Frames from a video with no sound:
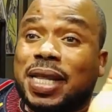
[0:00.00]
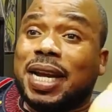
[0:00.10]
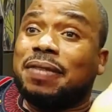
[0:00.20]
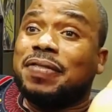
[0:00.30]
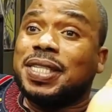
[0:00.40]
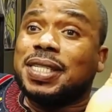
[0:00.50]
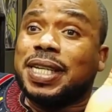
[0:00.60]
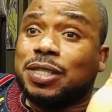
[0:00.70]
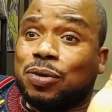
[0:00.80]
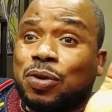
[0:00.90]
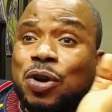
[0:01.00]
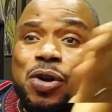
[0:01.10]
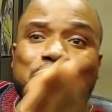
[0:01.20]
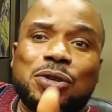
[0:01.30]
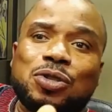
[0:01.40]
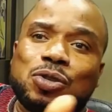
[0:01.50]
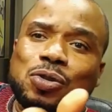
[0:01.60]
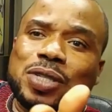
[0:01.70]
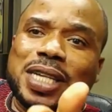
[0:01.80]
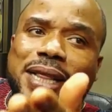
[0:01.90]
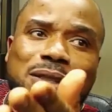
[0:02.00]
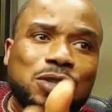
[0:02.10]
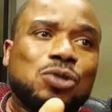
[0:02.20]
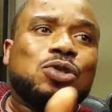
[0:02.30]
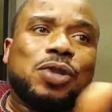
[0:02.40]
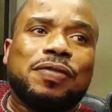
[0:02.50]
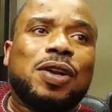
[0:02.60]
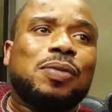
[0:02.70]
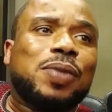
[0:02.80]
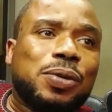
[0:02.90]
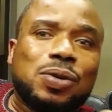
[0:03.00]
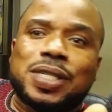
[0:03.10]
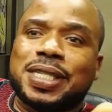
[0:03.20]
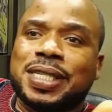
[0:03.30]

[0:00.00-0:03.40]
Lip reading: that I've visited, you know, road tolls are used to develop the roads.